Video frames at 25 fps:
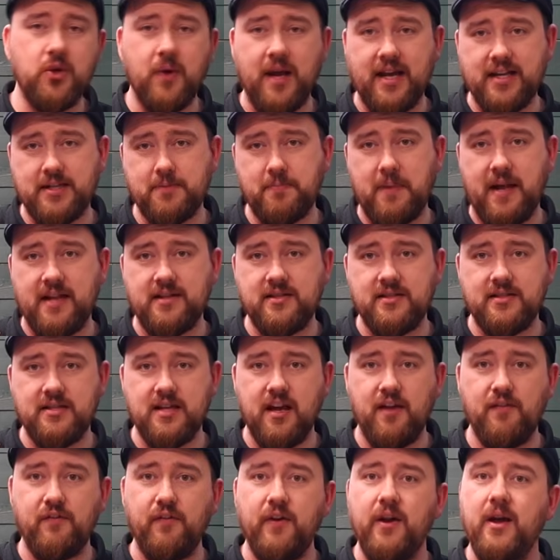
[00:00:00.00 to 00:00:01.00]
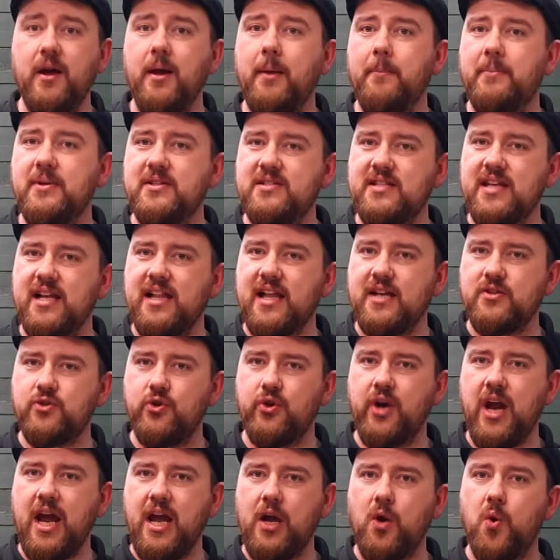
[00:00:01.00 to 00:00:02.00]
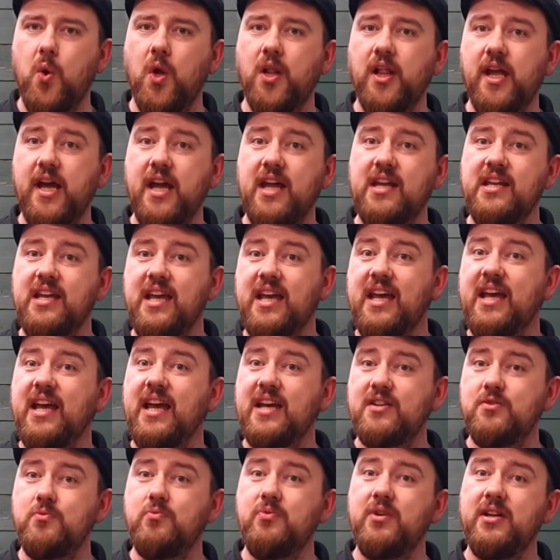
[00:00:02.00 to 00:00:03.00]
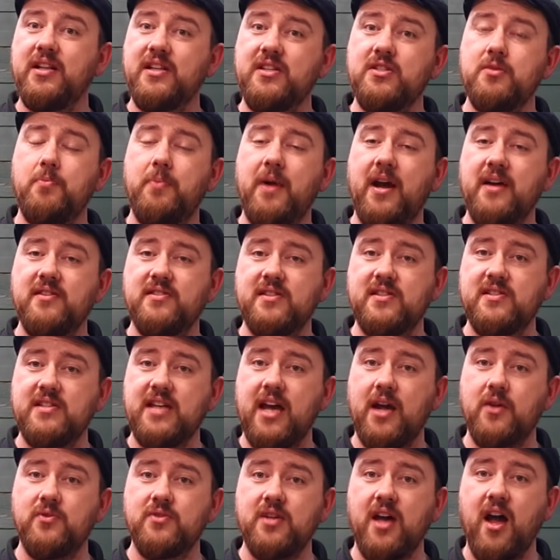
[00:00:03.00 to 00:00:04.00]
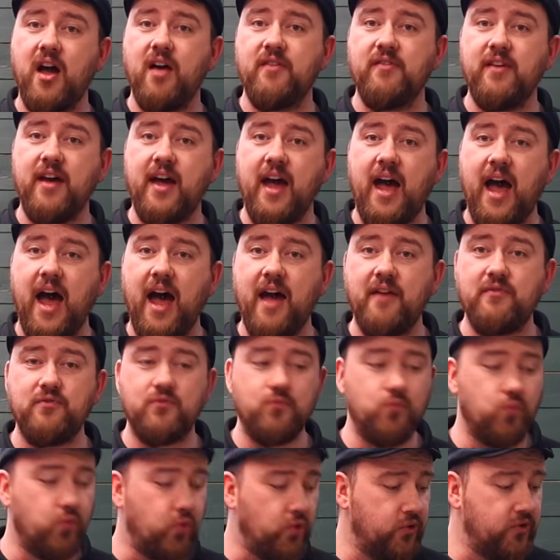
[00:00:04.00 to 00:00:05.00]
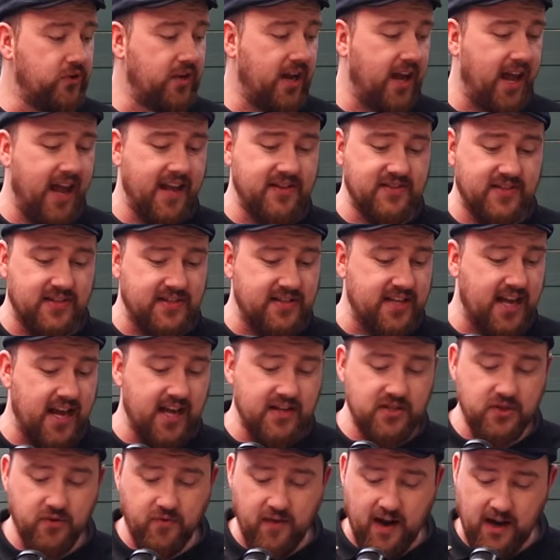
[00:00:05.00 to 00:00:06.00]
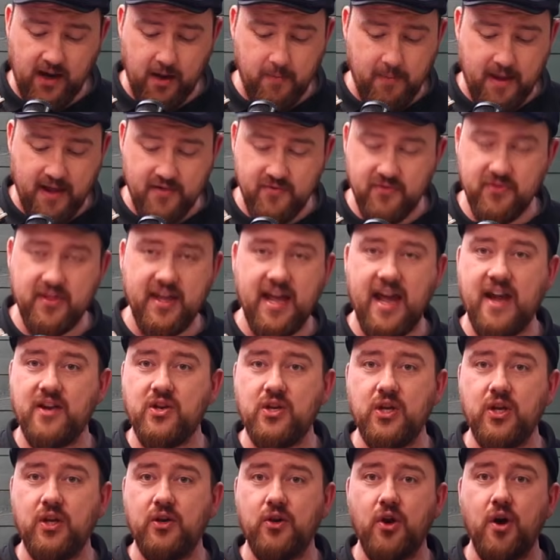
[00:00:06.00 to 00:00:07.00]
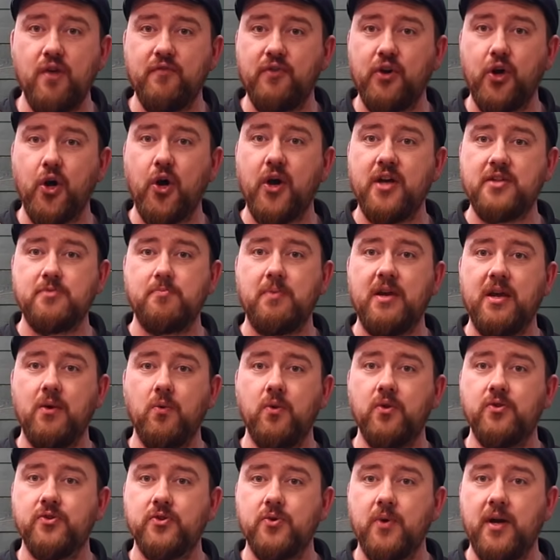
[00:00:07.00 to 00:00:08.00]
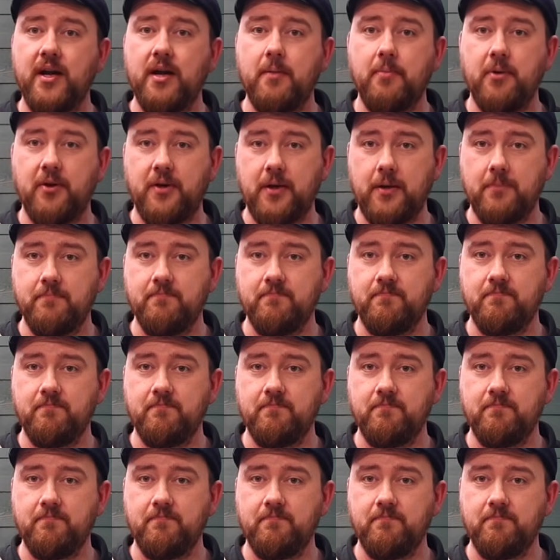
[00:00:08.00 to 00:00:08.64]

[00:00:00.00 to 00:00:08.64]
expensive, but still has great quality, and you can get some really surprising sounds out of it, I wouldn't hesitate to recommend the Enya Nova Go SP1 to anybody.